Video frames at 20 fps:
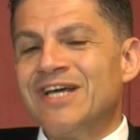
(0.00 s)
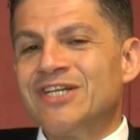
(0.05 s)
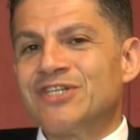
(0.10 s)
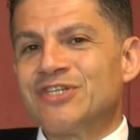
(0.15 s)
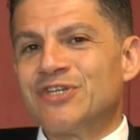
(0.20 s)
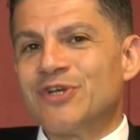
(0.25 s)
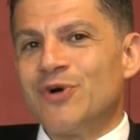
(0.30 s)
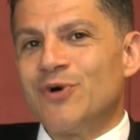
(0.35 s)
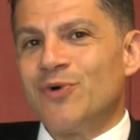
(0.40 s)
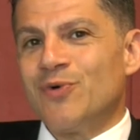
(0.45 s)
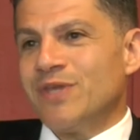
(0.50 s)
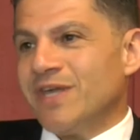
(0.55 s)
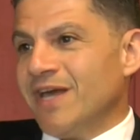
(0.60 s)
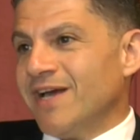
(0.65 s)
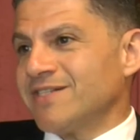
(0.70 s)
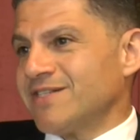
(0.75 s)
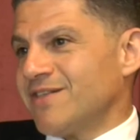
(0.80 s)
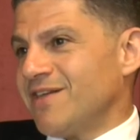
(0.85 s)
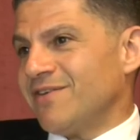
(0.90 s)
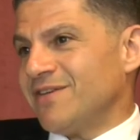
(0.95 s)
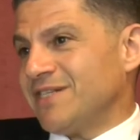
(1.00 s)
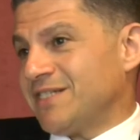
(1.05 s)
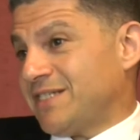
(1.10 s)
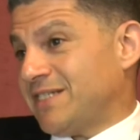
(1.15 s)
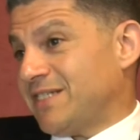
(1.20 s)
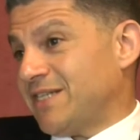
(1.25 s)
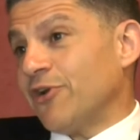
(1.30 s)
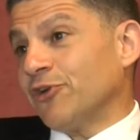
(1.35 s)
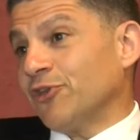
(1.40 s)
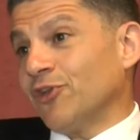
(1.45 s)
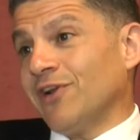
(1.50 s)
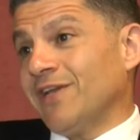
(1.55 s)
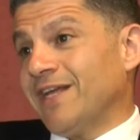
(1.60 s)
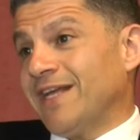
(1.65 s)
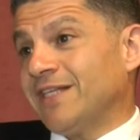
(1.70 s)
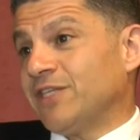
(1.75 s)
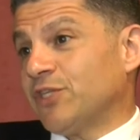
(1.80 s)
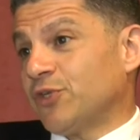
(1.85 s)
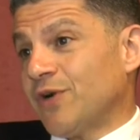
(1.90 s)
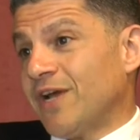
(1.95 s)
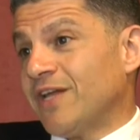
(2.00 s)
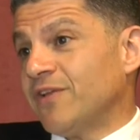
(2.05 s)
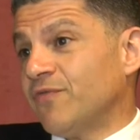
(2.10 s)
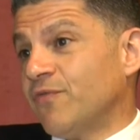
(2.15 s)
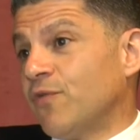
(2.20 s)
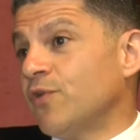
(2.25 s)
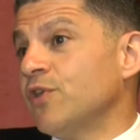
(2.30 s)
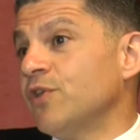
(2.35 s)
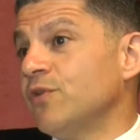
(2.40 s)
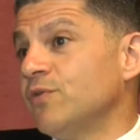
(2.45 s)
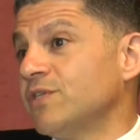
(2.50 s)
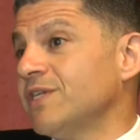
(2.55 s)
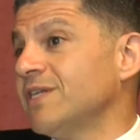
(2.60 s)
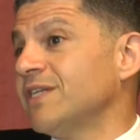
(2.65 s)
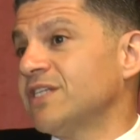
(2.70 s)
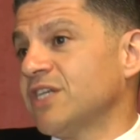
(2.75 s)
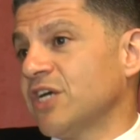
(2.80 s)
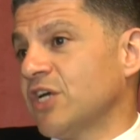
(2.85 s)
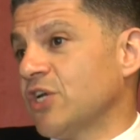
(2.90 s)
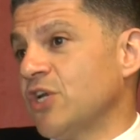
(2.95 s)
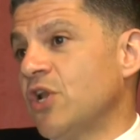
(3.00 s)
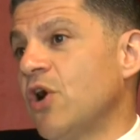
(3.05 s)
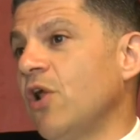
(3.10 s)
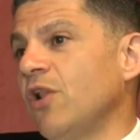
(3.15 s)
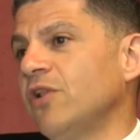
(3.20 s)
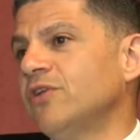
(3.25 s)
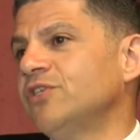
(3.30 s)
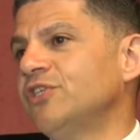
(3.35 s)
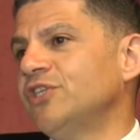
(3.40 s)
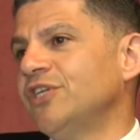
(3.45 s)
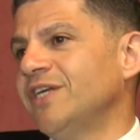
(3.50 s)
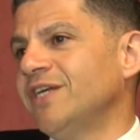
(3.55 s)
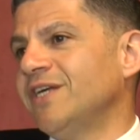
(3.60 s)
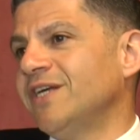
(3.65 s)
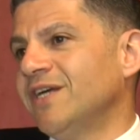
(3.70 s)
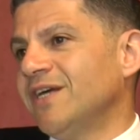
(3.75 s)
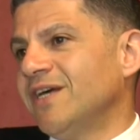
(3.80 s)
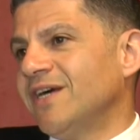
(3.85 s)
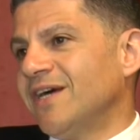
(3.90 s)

So yes, there is certainly a trend for using technology